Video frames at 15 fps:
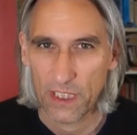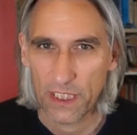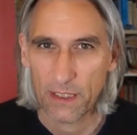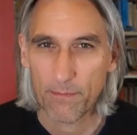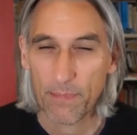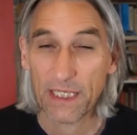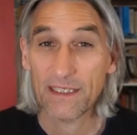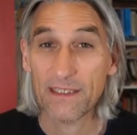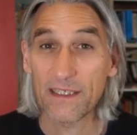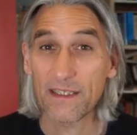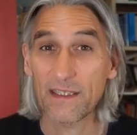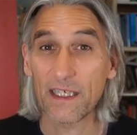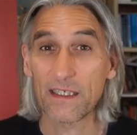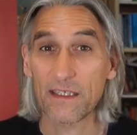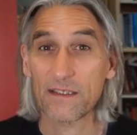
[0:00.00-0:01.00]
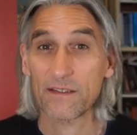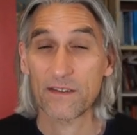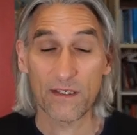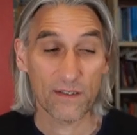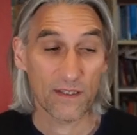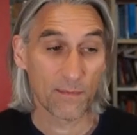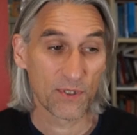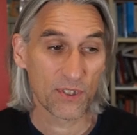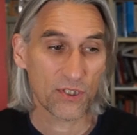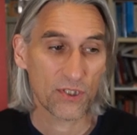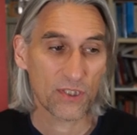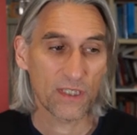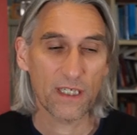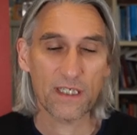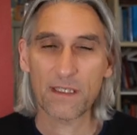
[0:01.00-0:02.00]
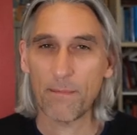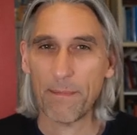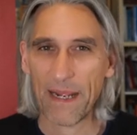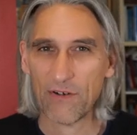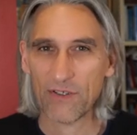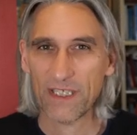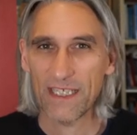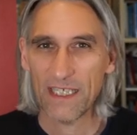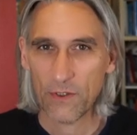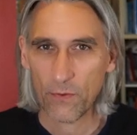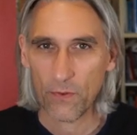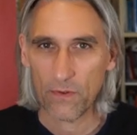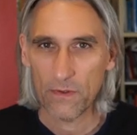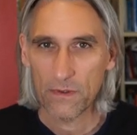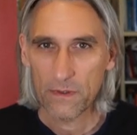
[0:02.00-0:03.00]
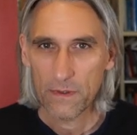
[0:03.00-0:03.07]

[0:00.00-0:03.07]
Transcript: it basically thinks that the position is about equal.